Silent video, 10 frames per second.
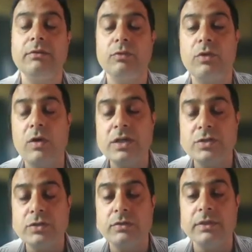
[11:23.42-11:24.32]

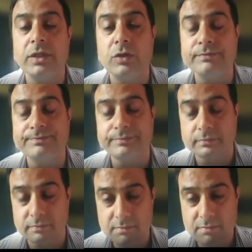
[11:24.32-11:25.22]
wants to
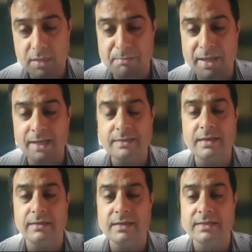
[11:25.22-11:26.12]
make us
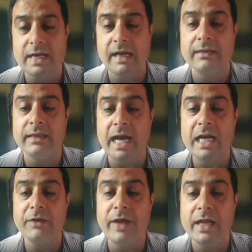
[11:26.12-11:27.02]
understand
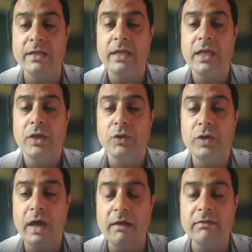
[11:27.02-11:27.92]
that when
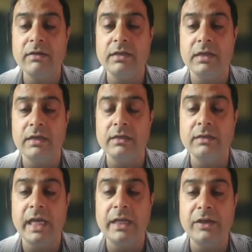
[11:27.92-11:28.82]
you have to
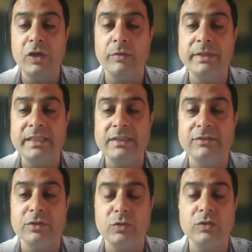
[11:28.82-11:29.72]
turn any of these
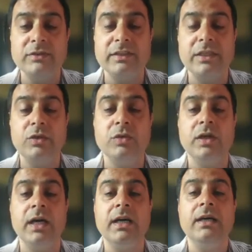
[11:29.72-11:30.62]
zones into
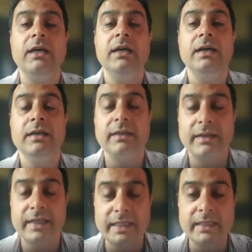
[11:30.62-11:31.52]
a
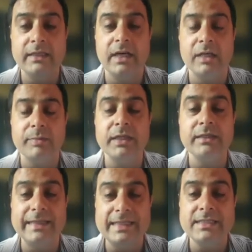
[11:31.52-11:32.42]

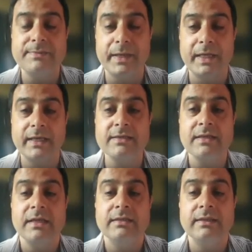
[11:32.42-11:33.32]
urban green space,
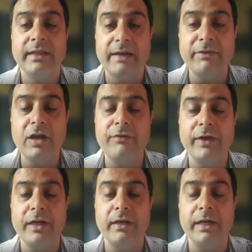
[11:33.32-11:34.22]
the level of
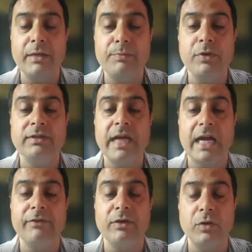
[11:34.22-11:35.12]
input
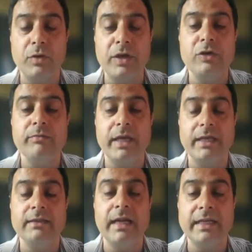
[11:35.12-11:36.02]
that will go into
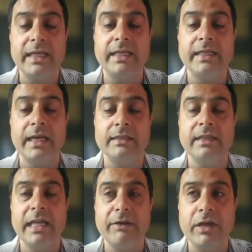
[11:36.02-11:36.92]
making that area,
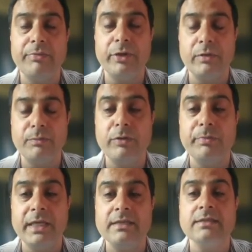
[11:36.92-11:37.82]
the level of input
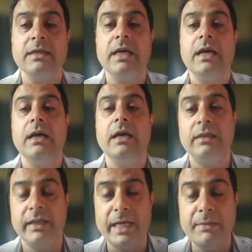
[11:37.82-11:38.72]
means
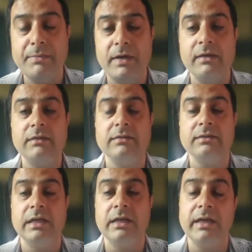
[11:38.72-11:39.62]
the labor,
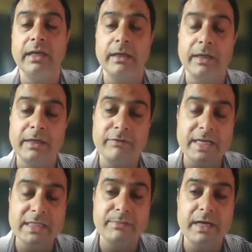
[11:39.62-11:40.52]
the
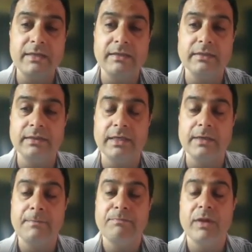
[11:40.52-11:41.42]
investment,
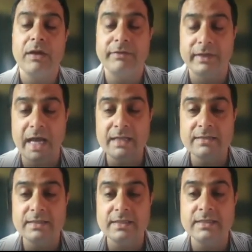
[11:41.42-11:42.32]
the
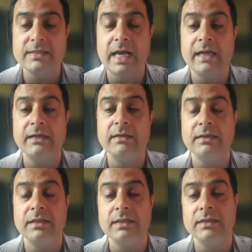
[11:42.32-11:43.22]
finances, and
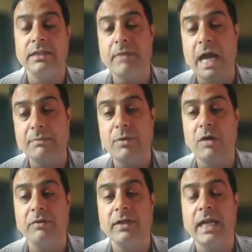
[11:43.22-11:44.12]
the
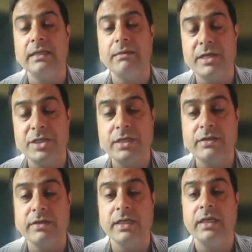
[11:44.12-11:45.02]
manpower and the
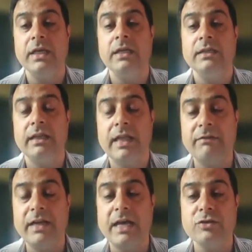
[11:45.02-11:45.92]
machinery, the
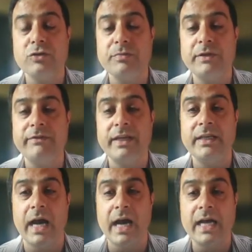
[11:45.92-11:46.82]
level has to be
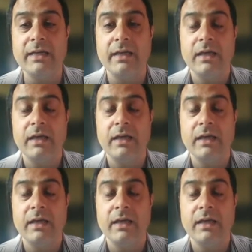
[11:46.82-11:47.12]
very high